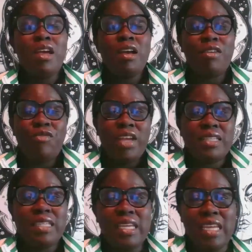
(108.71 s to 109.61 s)

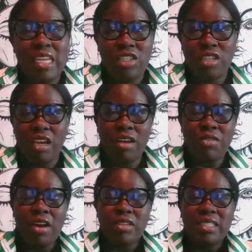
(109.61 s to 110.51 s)
affect each of
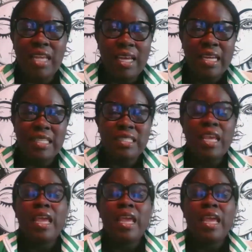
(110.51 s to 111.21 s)
our signs